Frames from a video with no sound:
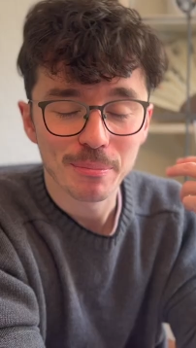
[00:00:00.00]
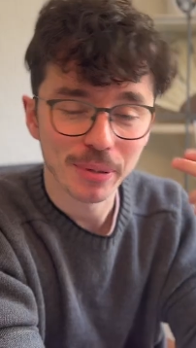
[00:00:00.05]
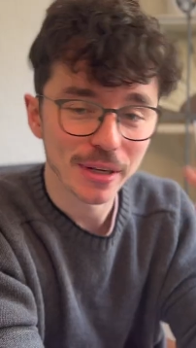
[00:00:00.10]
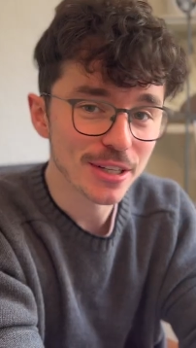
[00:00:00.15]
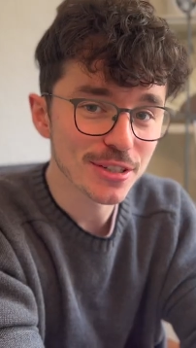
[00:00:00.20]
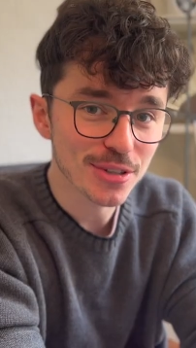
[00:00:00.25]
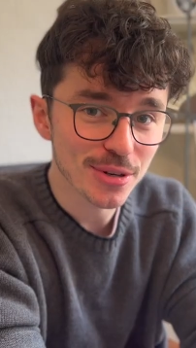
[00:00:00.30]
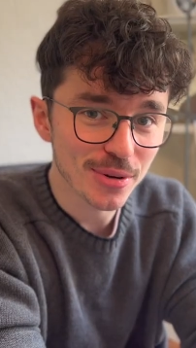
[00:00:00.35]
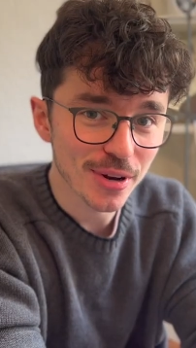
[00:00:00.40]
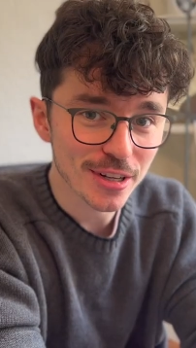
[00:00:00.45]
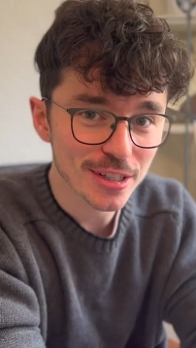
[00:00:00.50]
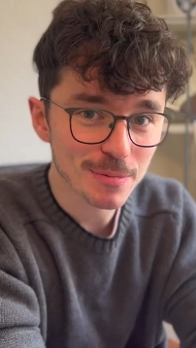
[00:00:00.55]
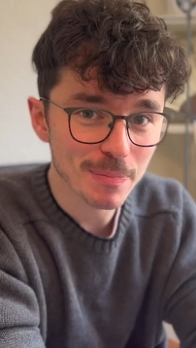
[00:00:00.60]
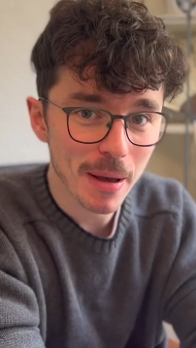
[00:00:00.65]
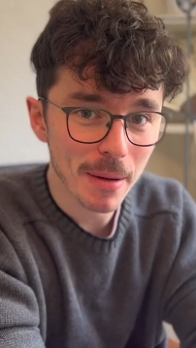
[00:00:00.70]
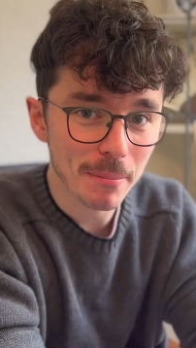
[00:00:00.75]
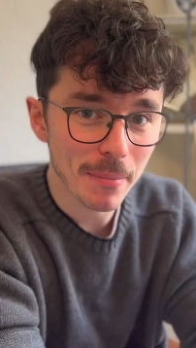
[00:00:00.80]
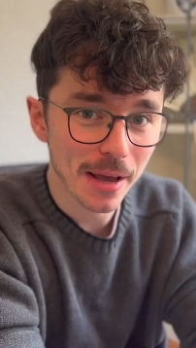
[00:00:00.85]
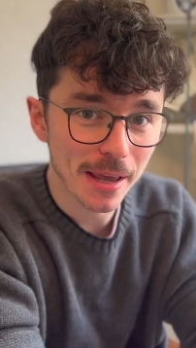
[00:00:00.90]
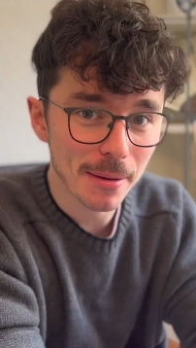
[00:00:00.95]
Please do not
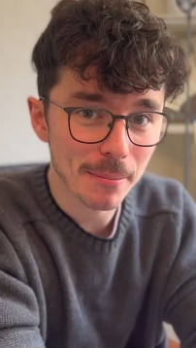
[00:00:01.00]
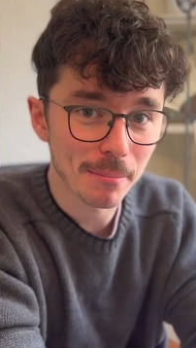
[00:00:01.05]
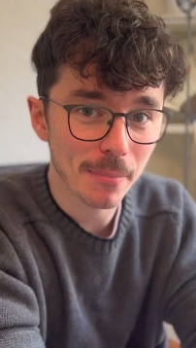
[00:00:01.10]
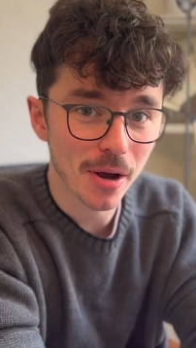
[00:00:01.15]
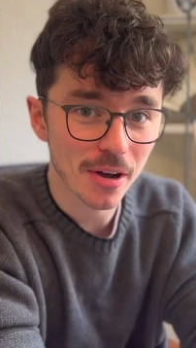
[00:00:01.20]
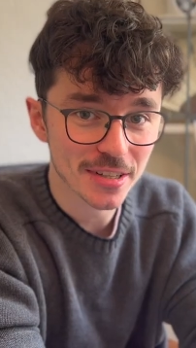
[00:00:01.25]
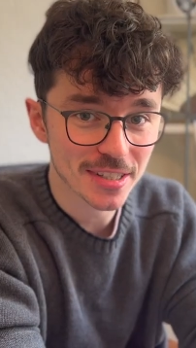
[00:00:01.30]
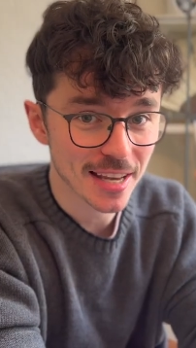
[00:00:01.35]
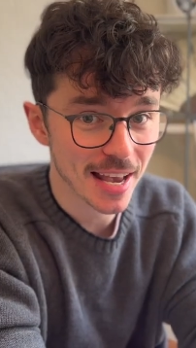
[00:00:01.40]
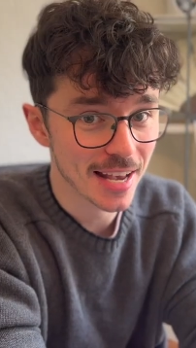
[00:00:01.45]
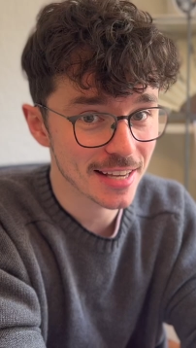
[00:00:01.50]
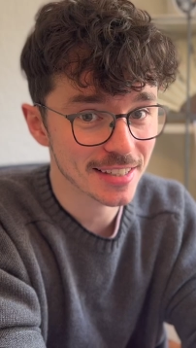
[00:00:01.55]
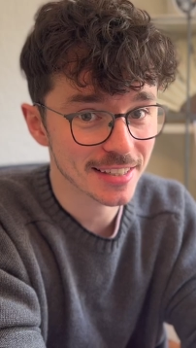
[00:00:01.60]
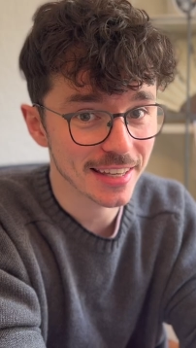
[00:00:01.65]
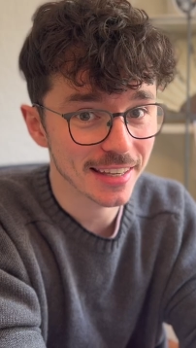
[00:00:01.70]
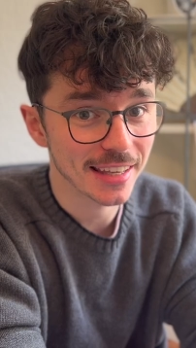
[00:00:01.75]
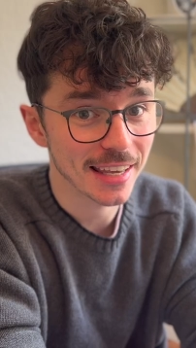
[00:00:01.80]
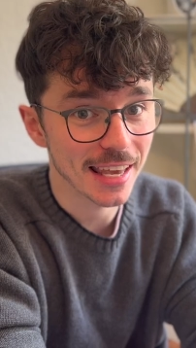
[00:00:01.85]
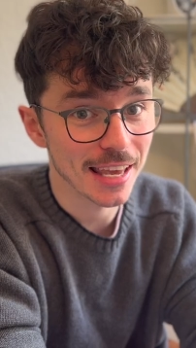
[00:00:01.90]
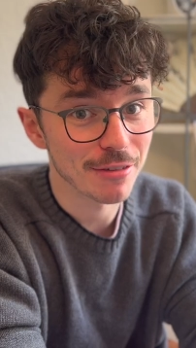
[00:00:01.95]
spam my inbox
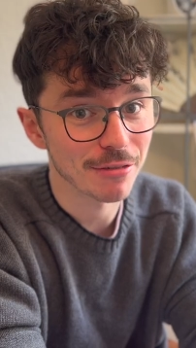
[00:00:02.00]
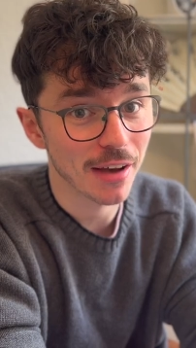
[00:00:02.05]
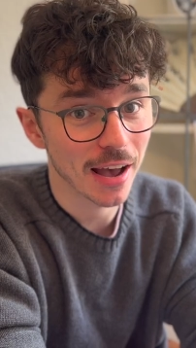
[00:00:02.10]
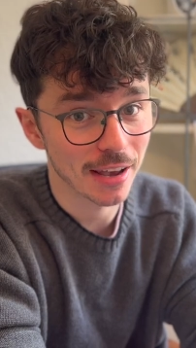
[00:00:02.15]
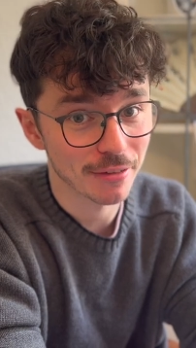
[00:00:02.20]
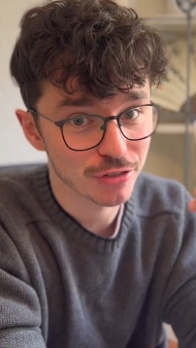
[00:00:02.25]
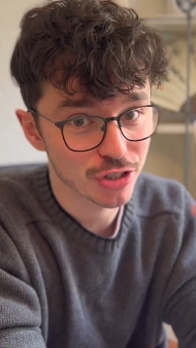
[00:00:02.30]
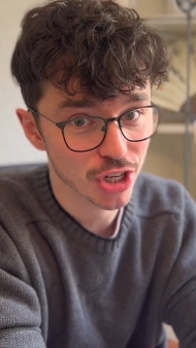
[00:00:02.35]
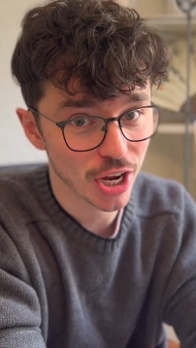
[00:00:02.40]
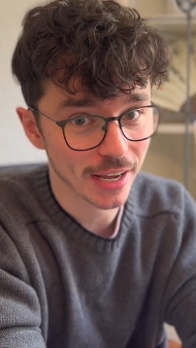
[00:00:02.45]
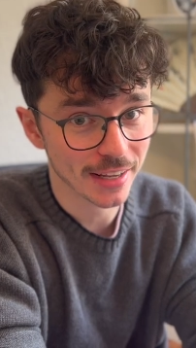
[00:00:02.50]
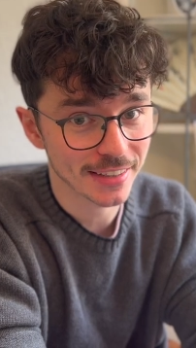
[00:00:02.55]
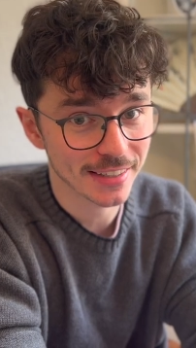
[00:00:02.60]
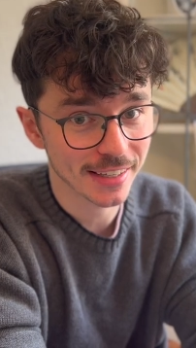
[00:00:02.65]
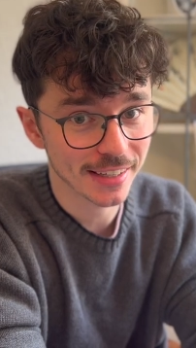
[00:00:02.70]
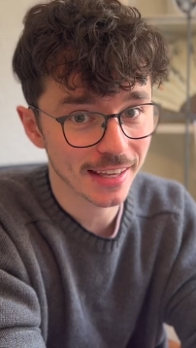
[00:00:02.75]
asking if I've checked it